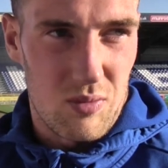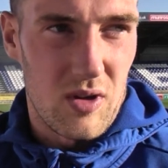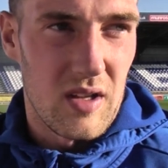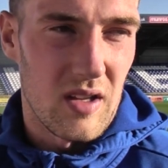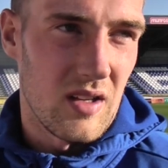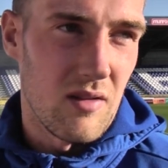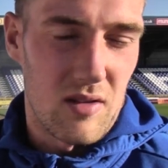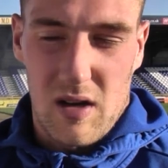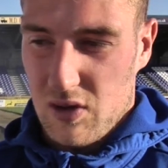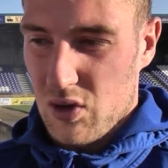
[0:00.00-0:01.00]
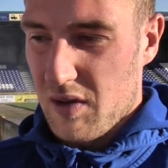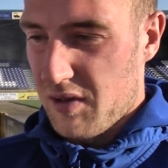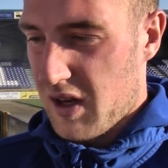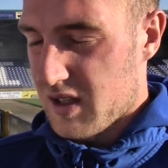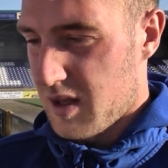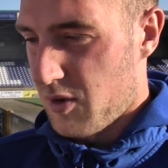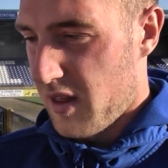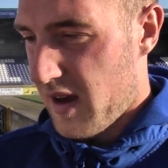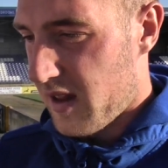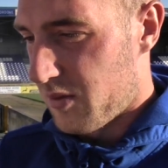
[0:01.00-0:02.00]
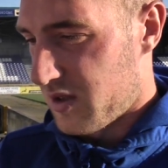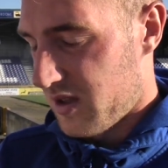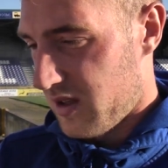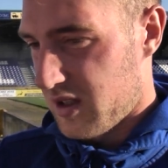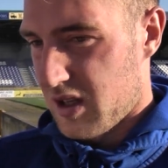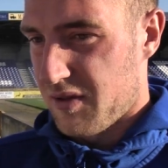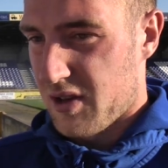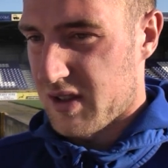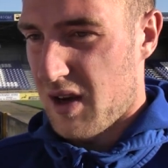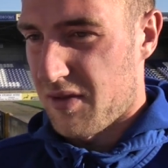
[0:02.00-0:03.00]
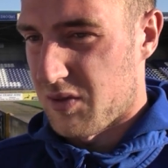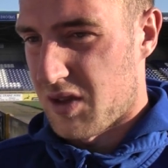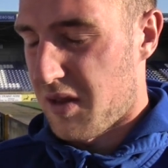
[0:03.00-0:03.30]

playing, you know, a good Inverness team like that, there was, you say, first half there was